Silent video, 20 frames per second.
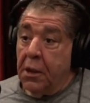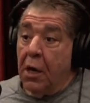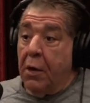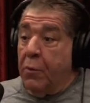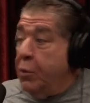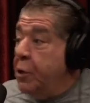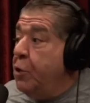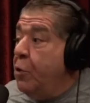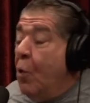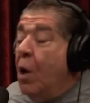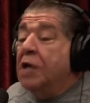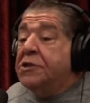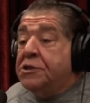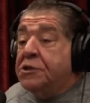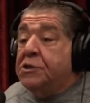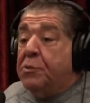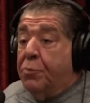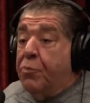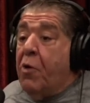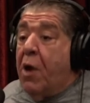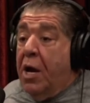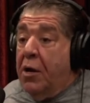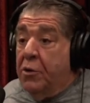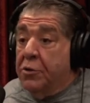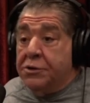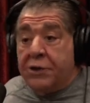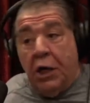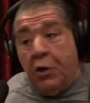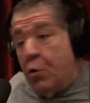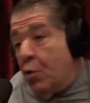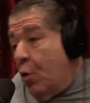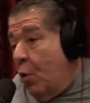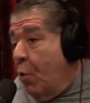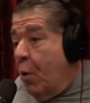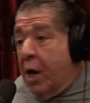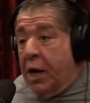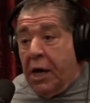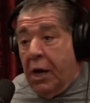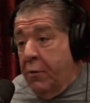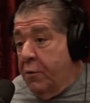Like when you watch The Sopranos, they go to a
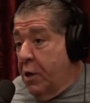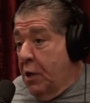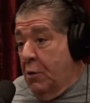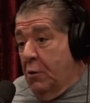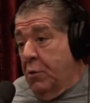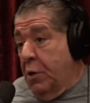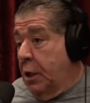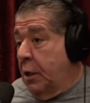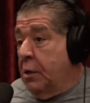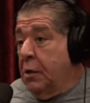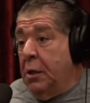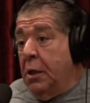wake every other week.